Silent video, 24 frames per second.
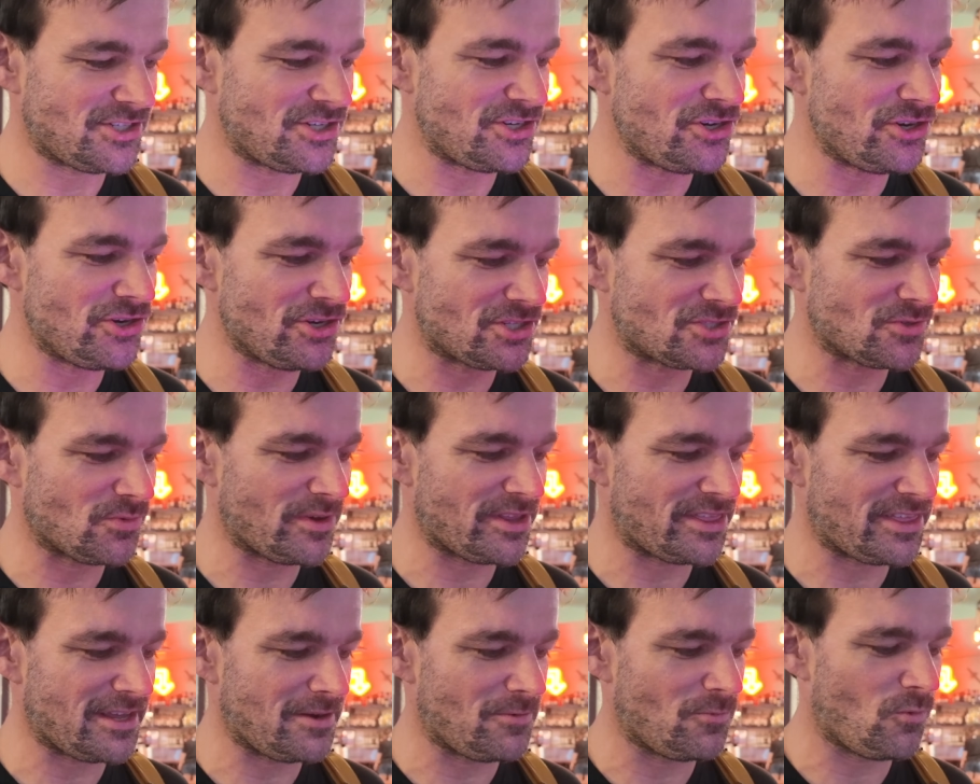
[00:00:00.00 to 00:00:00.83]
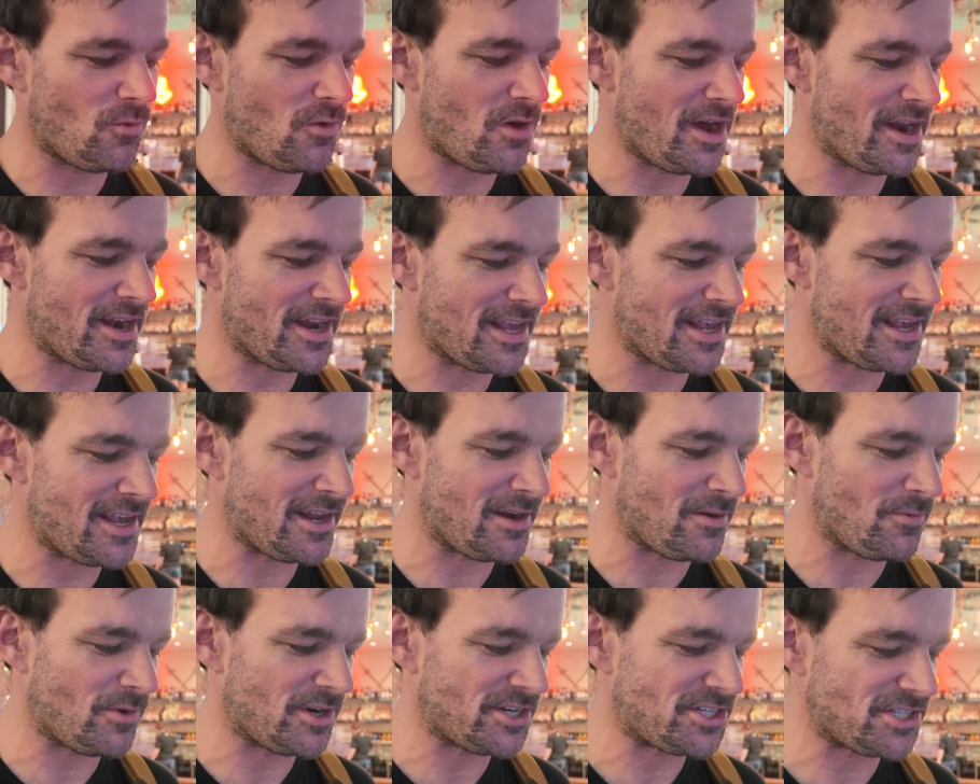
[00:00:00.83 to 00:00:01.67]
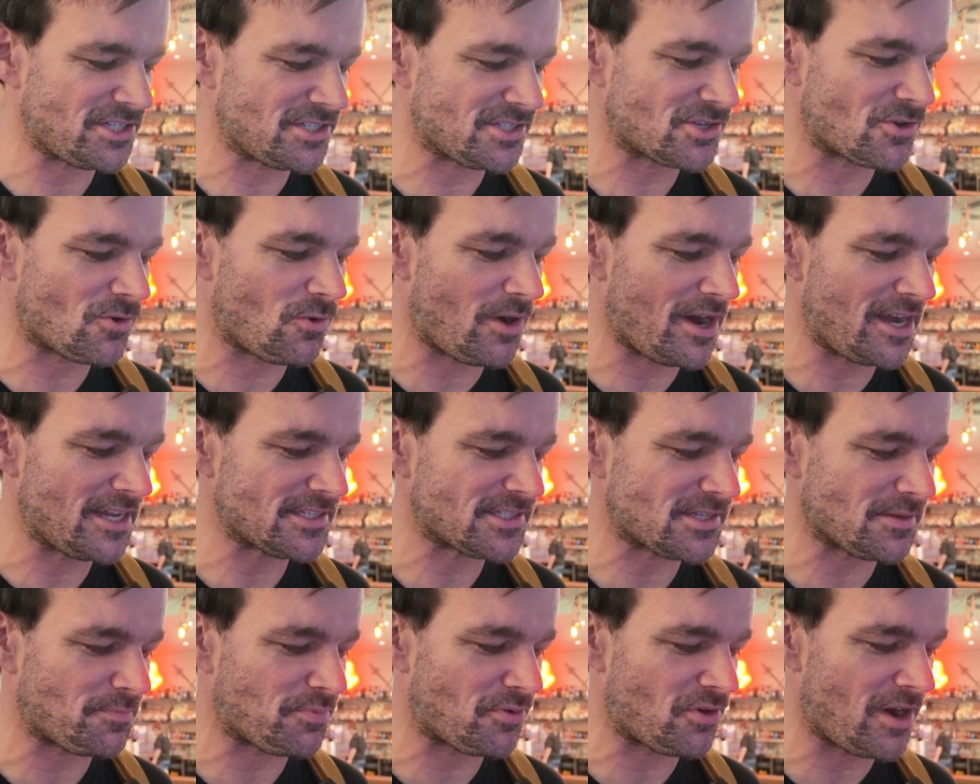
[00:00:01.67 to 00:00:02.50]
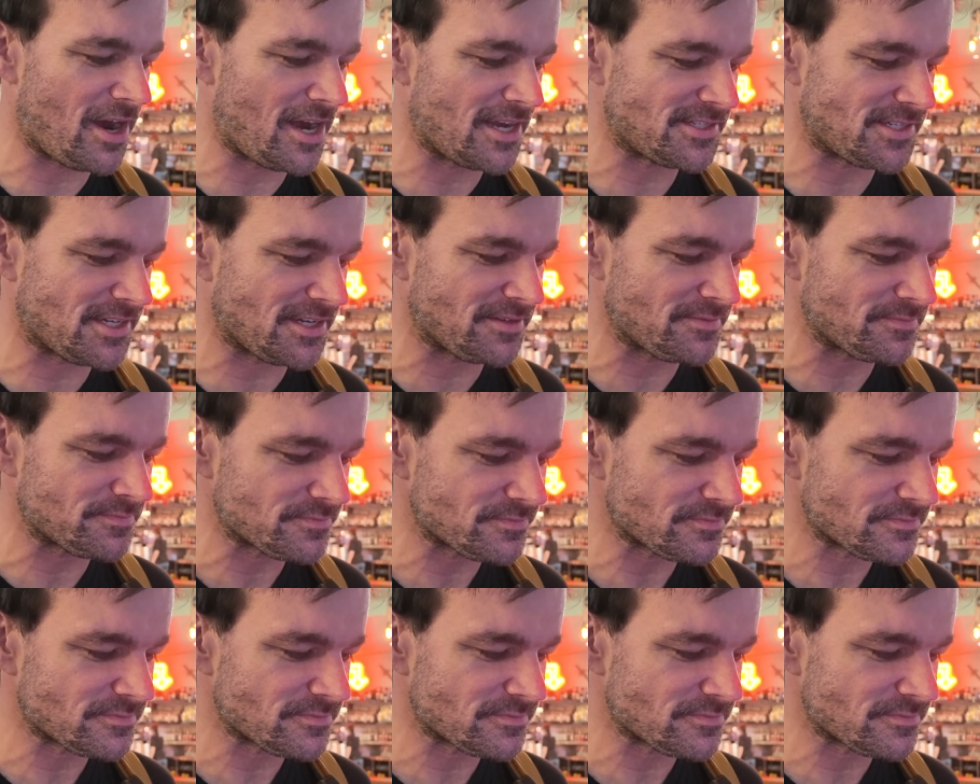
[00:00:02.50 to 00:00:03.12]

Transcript: nuked within 1 hit, which is quite surprising.